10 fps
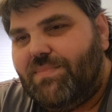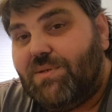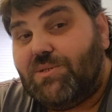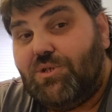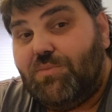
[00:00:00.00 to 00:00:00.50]

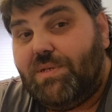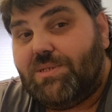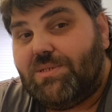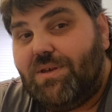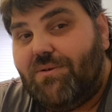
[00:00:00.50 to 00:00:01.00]
Those 2
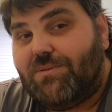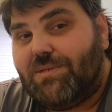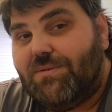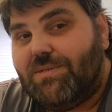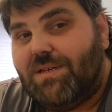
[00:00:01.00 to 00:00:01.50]
pieces of hull
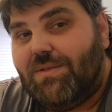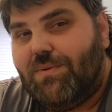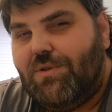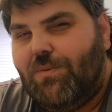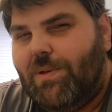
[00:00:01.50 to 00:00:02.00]
to go together
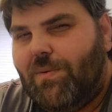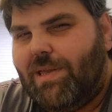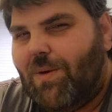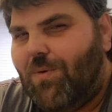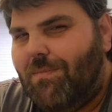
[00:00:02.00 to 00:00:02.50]
when normally you
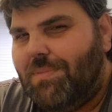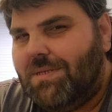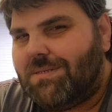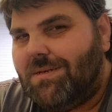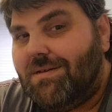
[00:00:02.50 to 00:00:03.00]
only get 1
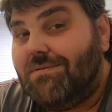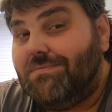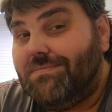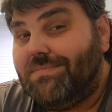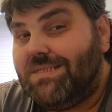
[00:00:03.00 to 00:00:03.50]
piece of hull.
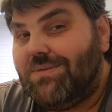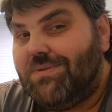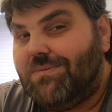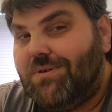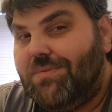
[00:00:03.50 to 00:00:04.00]
See
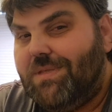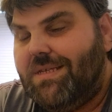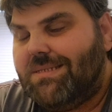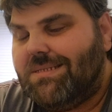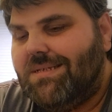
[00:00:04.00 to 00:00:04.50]
where I'm going with
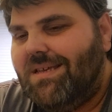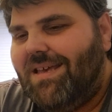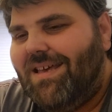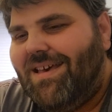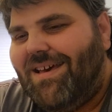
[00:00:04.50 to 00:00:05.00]
this?
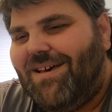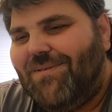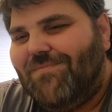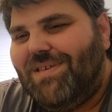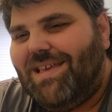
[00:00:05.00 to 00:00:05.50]

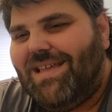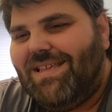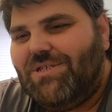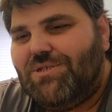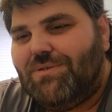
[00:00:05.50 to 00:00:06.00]
In
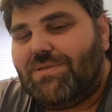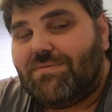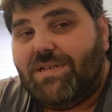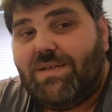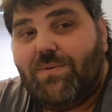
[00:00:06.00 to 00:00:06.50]
issue
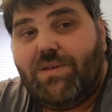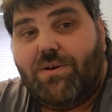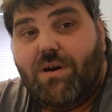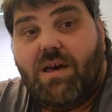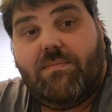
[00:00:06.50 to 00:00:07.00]
3, we
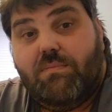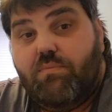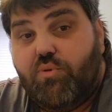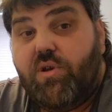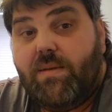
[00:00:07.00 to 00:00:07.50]
got
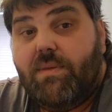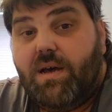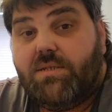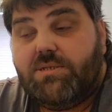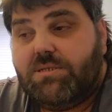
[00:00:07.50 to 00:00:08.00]
pretty
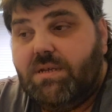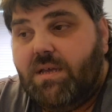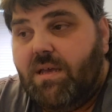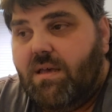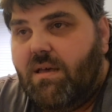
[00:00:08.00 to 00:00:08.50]
much,
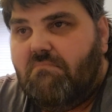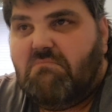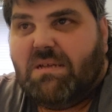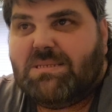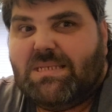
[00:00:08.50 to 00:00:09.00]

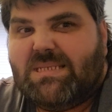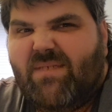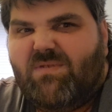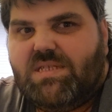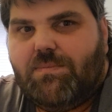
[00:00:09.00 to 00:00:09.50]
I'd say
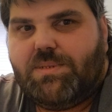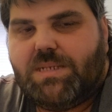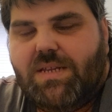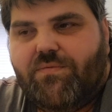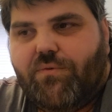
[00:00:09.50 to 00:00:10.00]

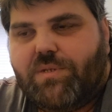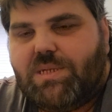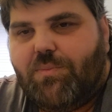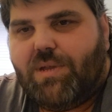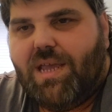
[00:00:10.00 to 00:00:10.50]
70% of a
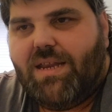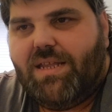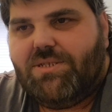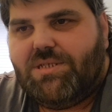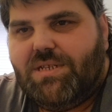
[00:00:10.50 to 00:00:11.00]
reciprocating
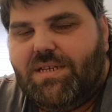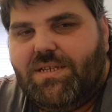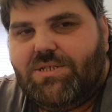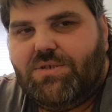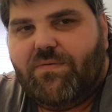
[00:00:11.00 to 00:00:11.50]
engine in
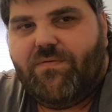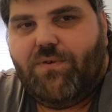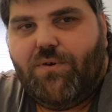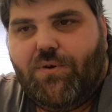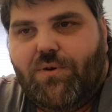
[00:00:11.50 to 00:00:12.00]
issue
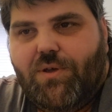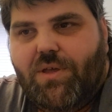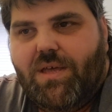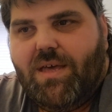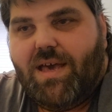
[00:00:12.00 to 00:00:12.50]
4,
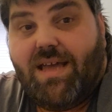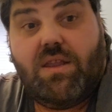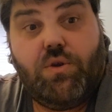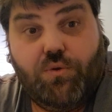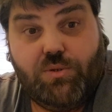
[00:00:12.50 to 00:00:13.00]

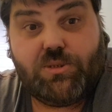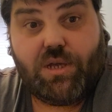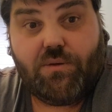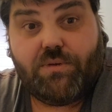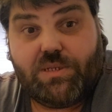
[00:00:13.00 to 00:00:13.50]
and
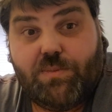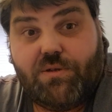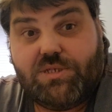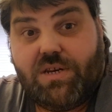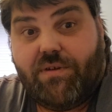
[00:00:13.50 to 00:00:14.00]
also a
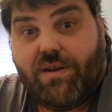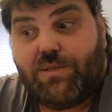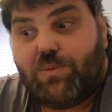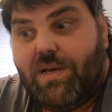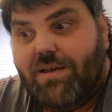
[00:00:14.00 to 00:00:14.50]
smoke generator
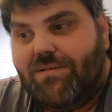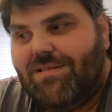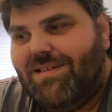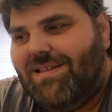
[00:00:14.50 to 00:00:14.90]
as well.